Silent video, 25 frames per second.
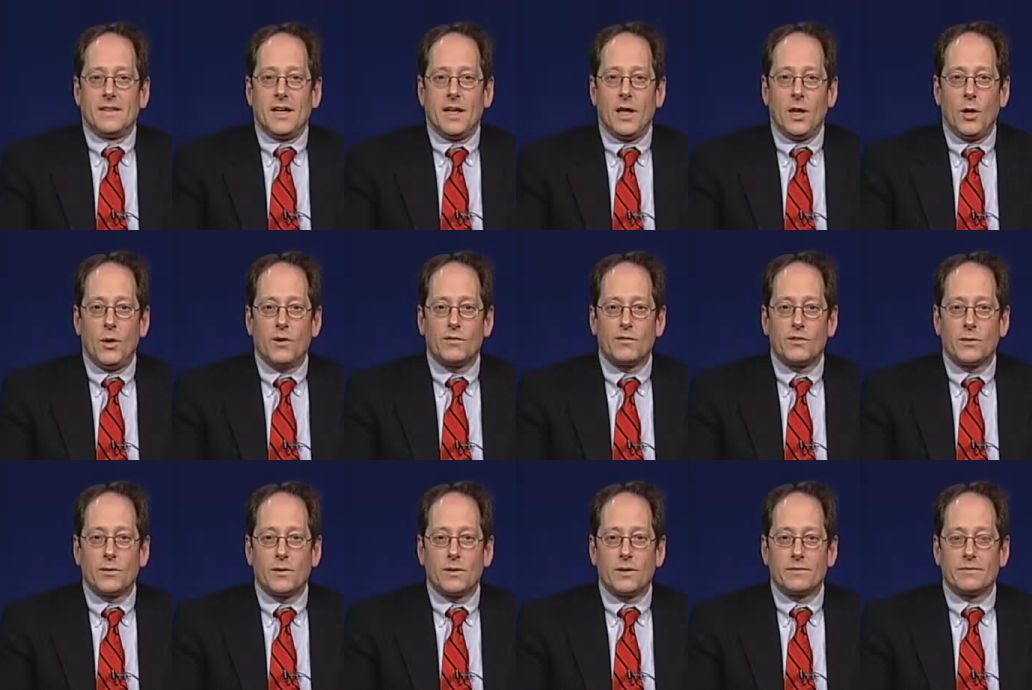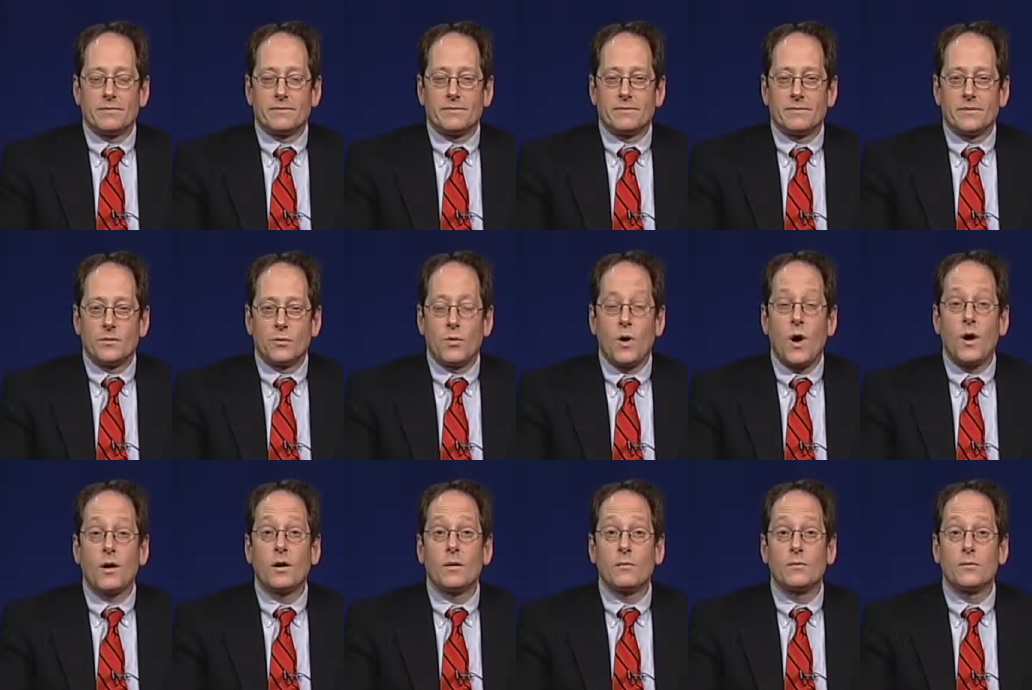Hello, everyone.
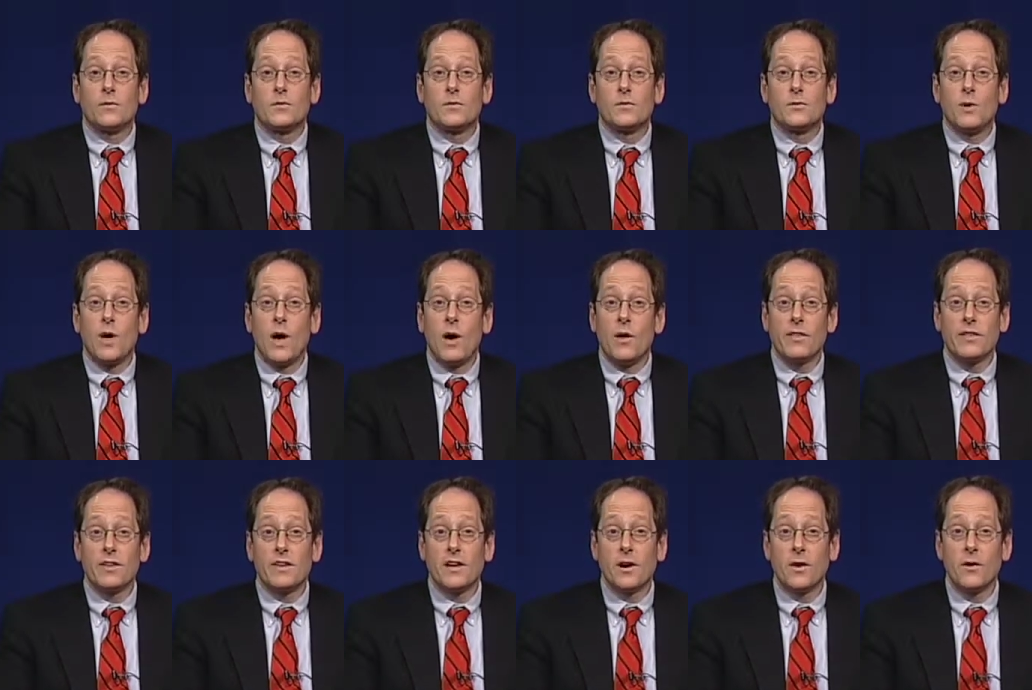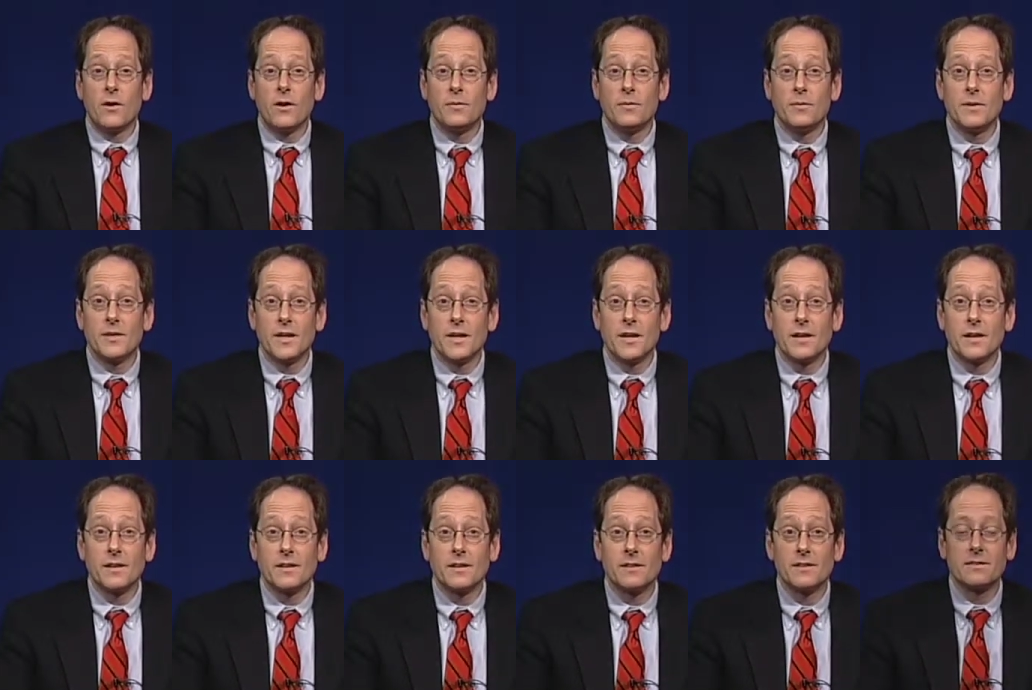Welcome to Healthcare and
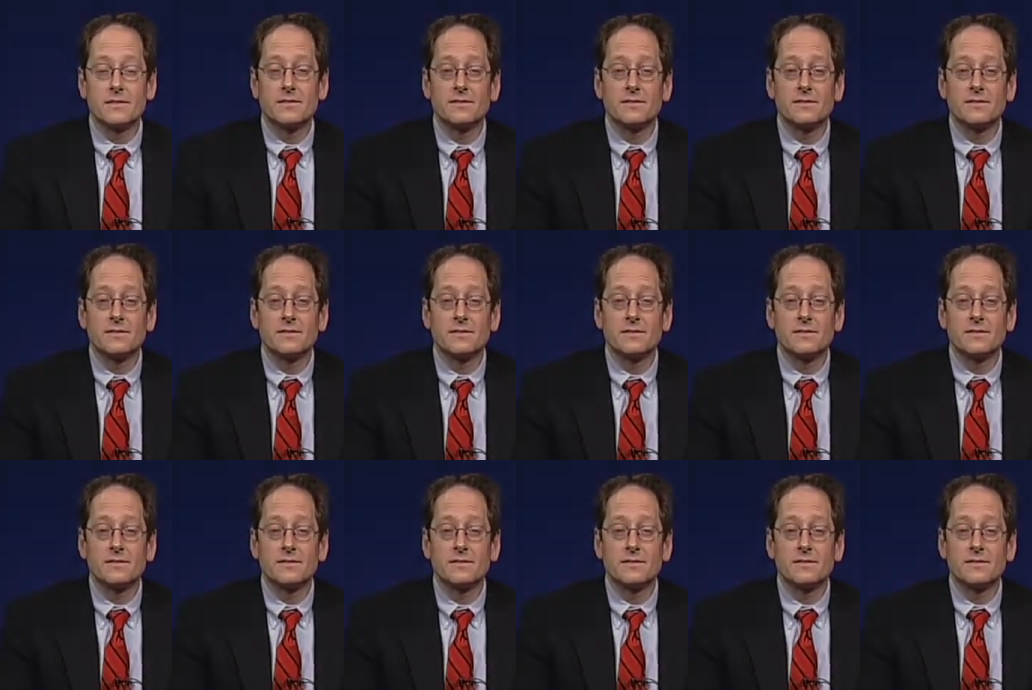Beyond.